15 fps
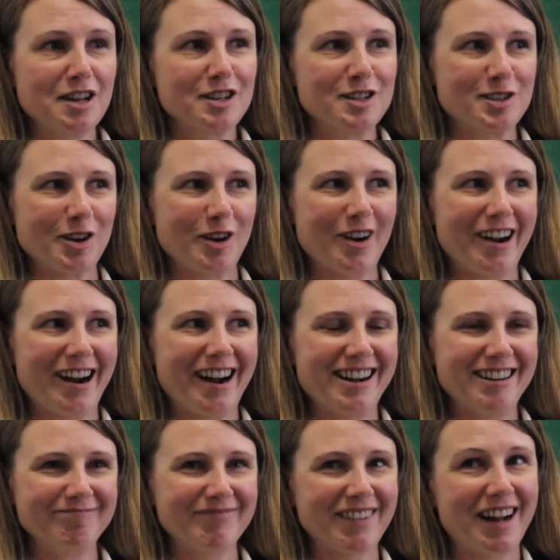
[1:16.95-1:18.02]
So
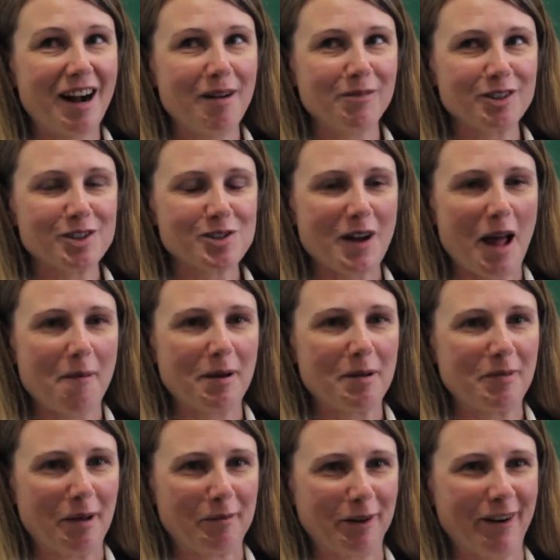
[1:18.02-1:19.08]
uh, I'm not sure how many
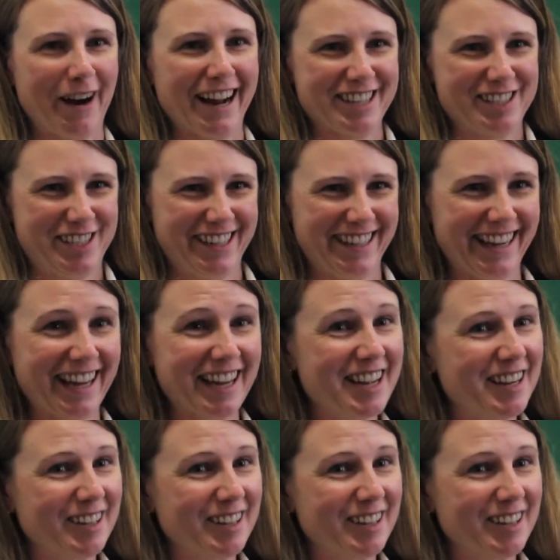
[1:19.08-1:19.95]
people are actually